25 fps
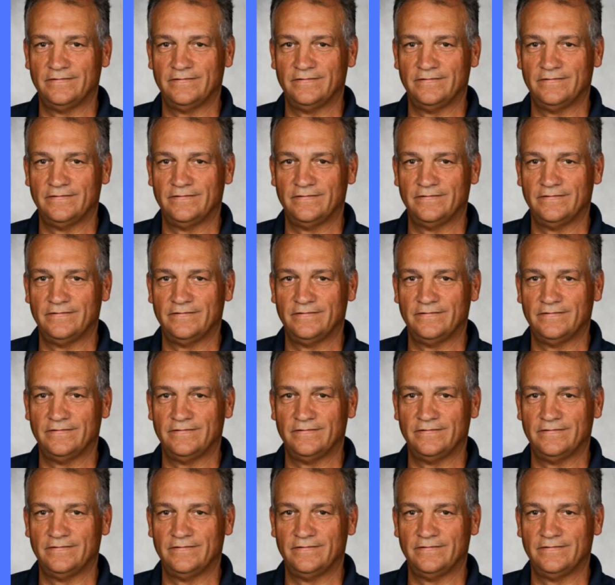
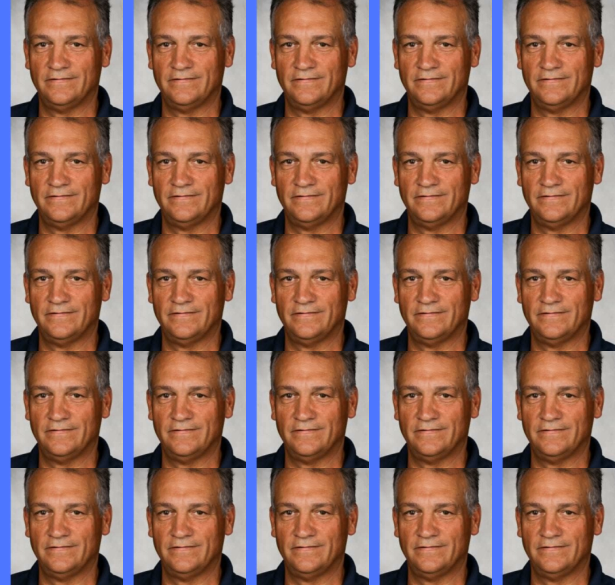
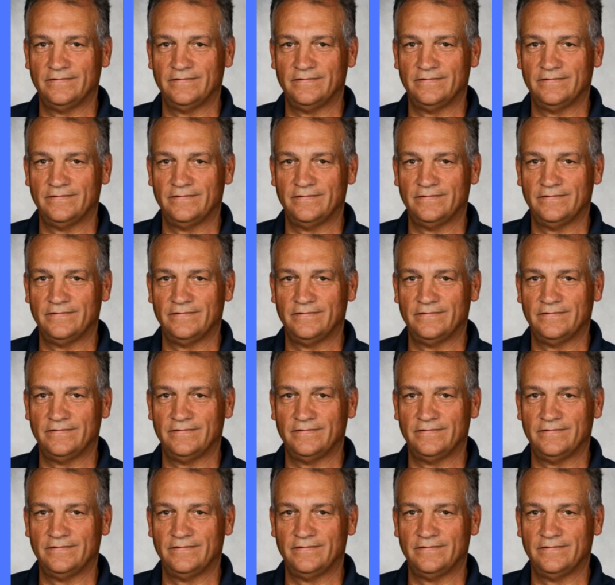
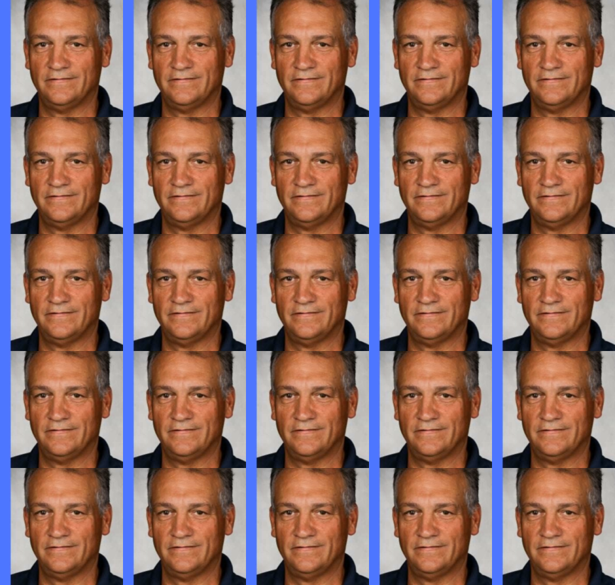
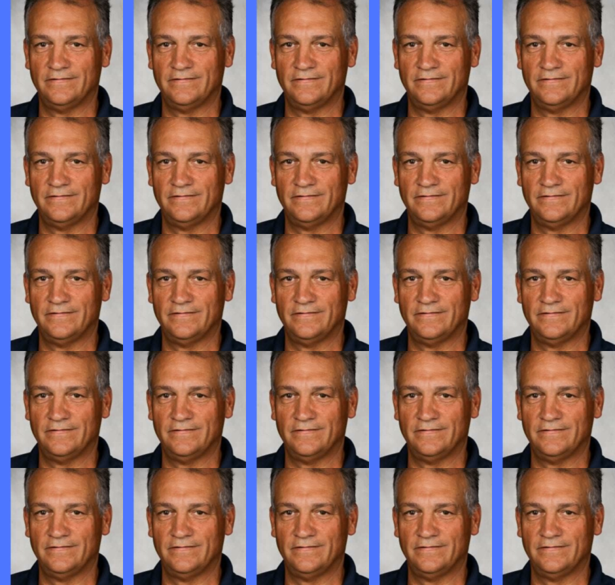(no lip movement)